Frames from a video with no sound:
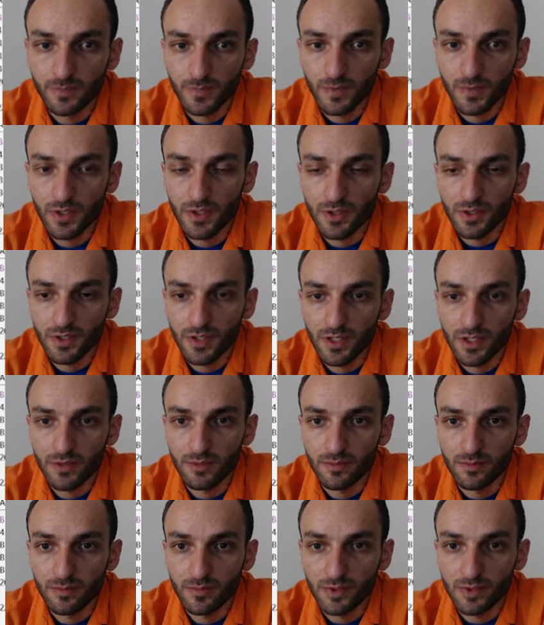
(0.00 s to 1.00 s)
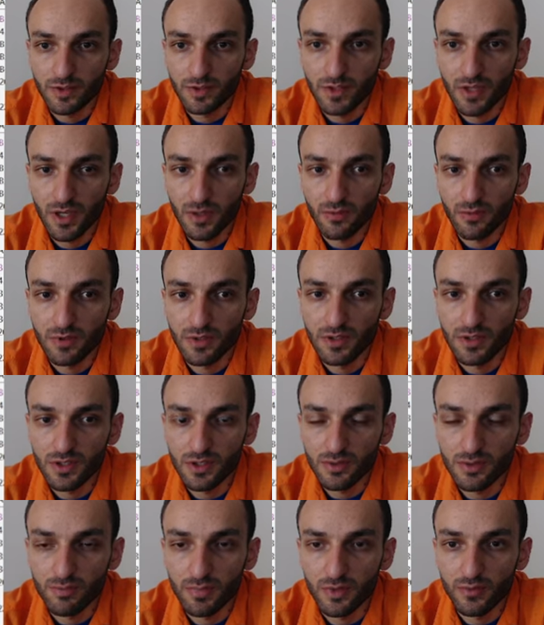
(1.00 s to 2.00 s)
yes I'm in time with
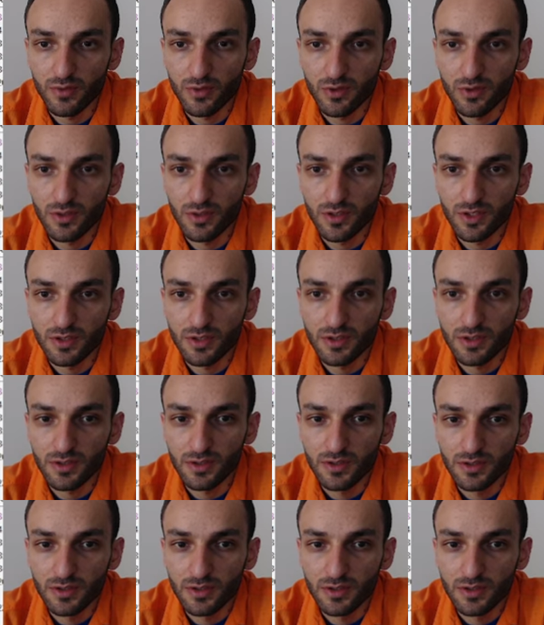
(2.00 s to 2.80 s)
this b4 and